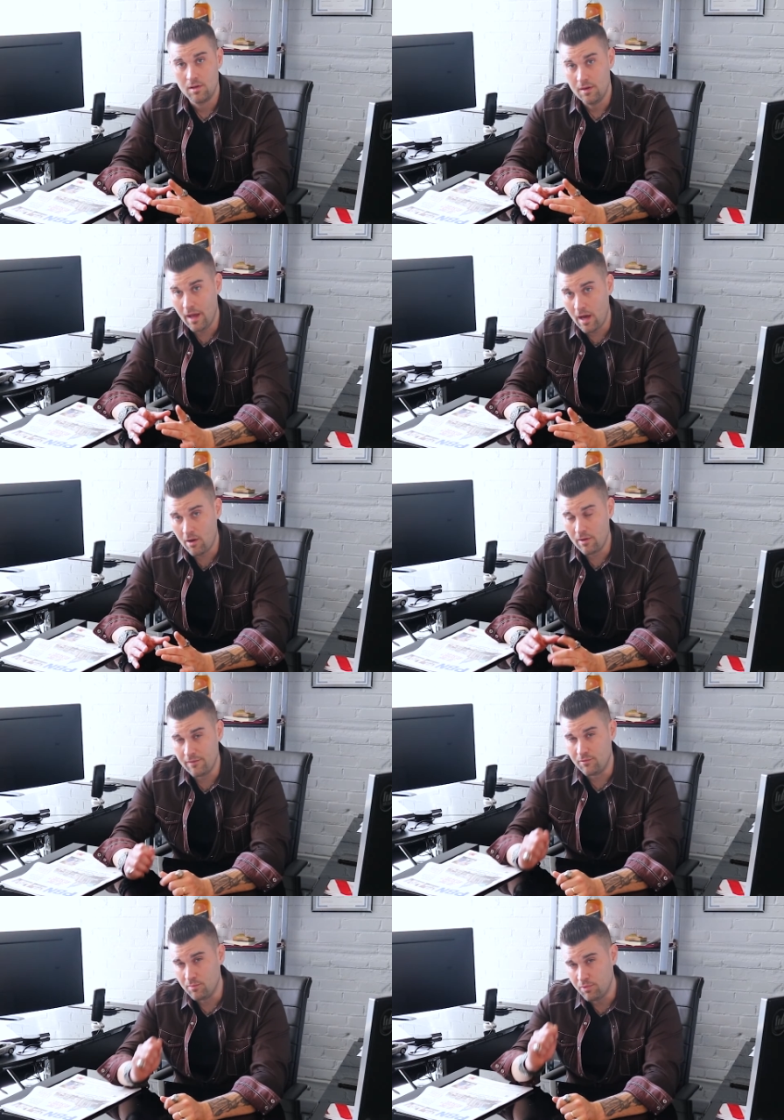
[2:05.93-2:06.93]
Now,
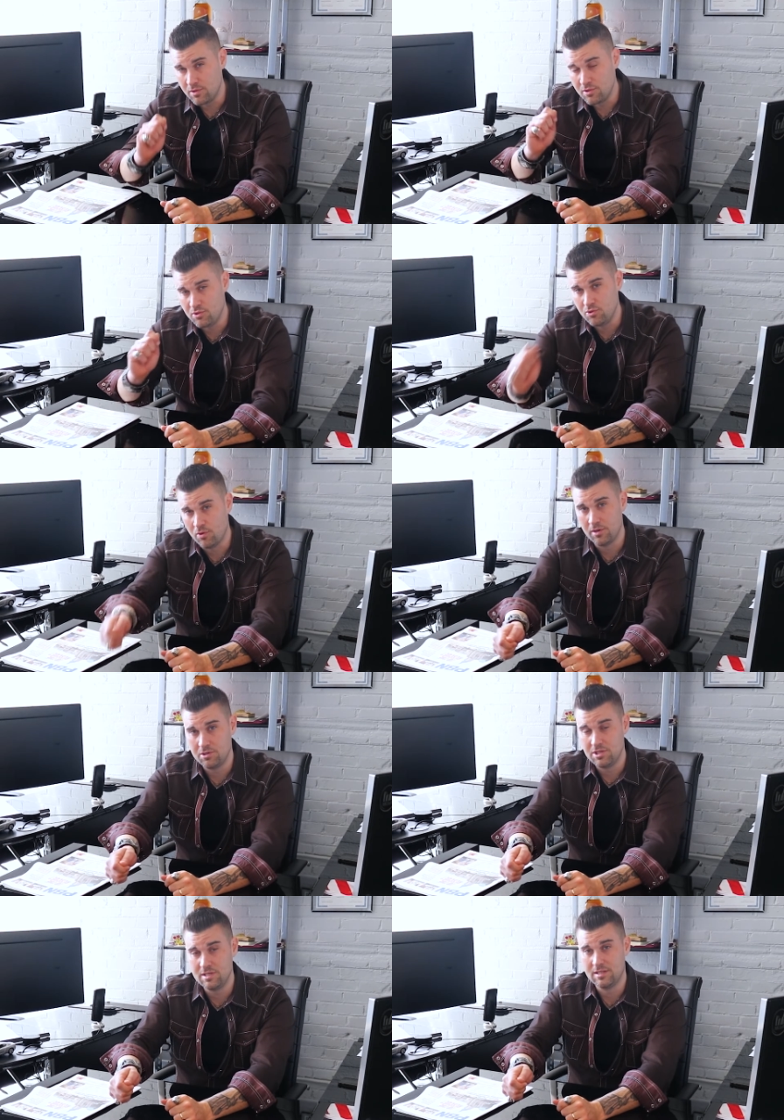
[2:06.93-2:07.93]
if you put the
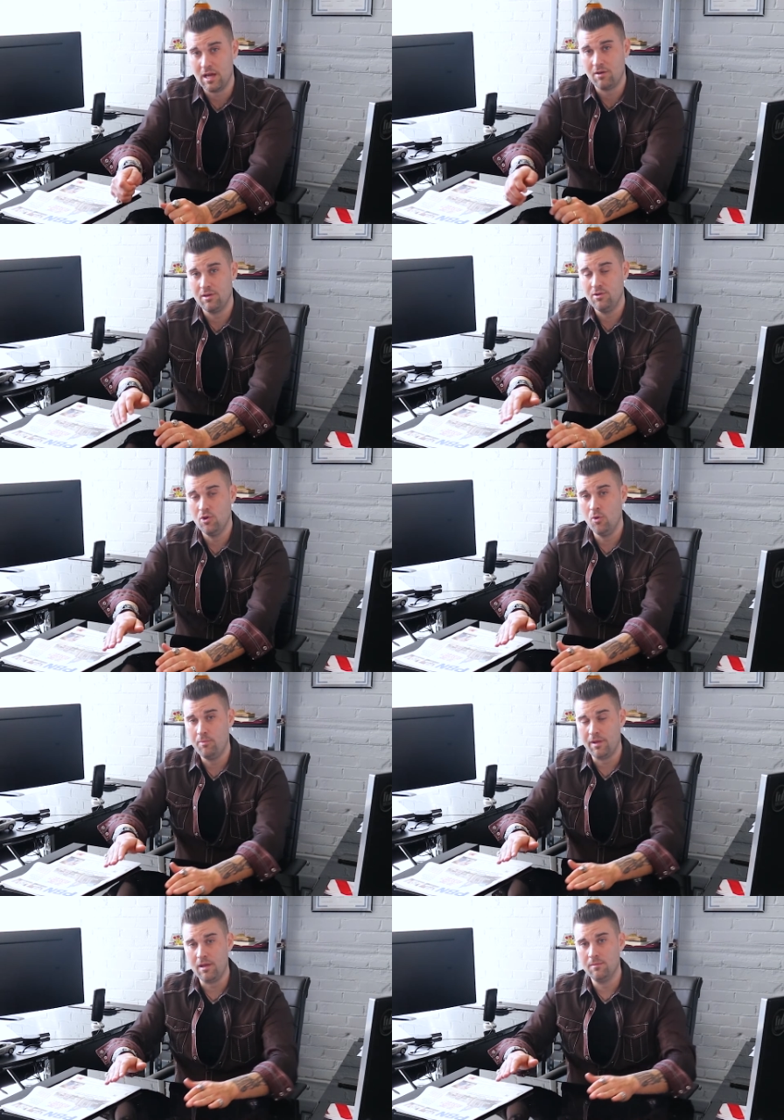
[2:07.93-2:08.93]
200 G's down in no
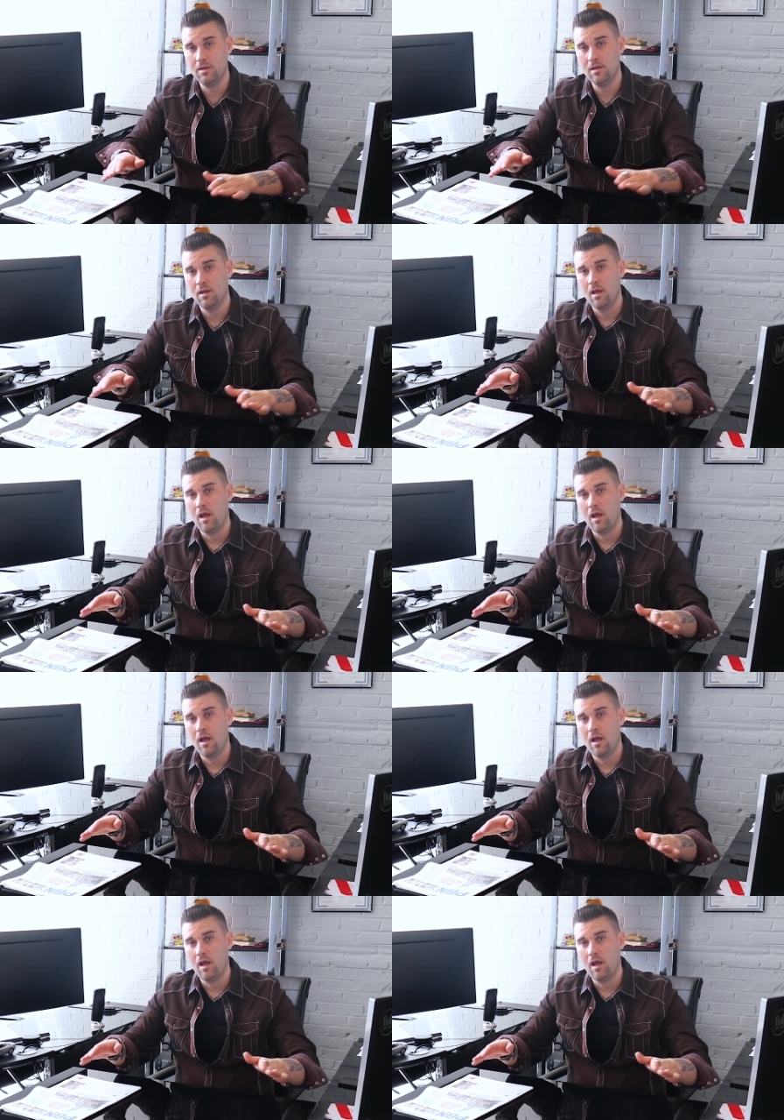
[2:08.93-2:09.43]
payment,